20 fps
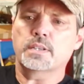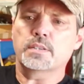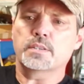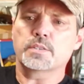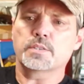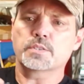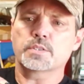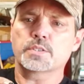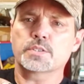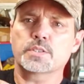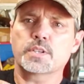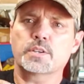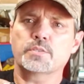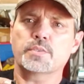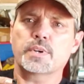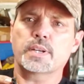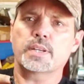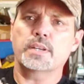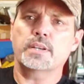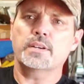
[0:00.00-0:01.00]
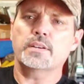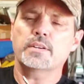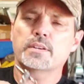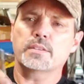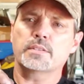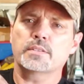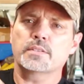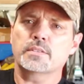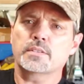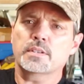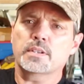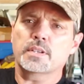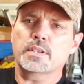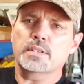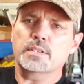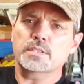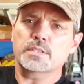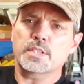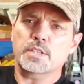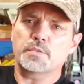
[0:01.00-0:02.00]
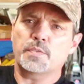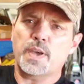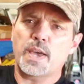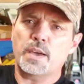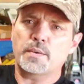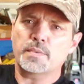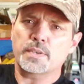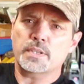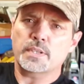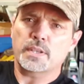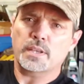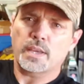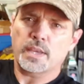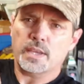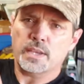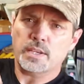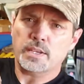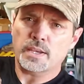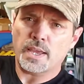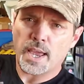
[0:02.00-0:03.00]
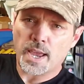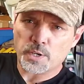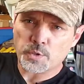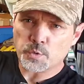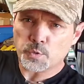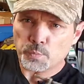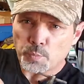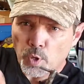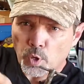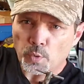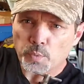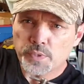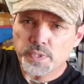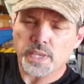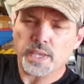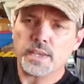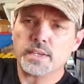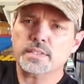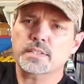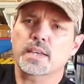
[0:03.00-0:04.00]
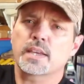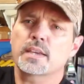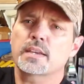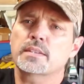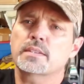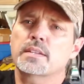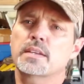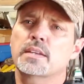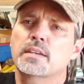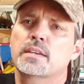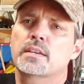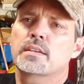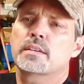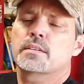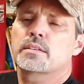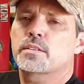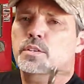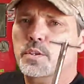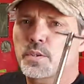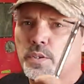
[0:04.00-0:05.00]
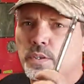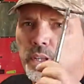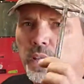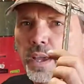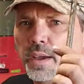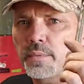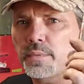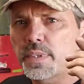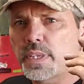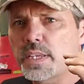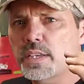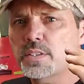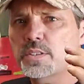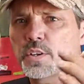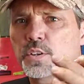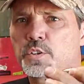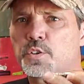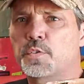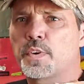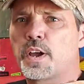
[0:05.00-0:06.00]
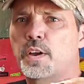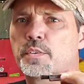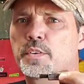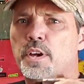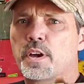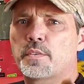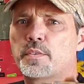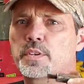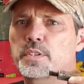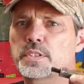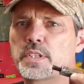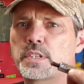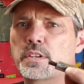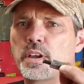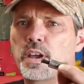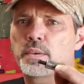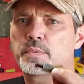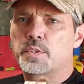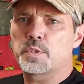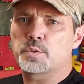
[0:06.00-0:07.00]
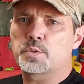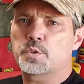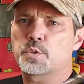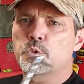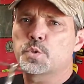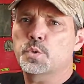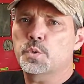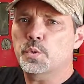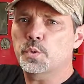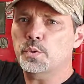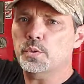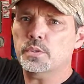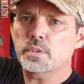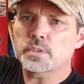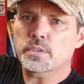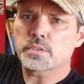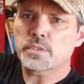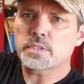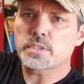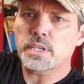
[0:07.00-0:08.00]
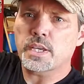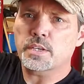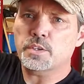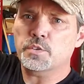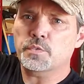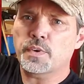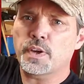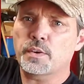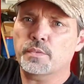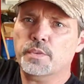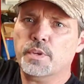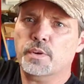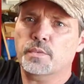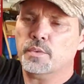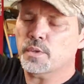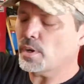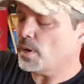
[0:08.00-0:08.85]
There's a stud right here, and instead of having a actual bolt with a hex head, you can have these on your valve covers and not have to use a tool to take your valve cover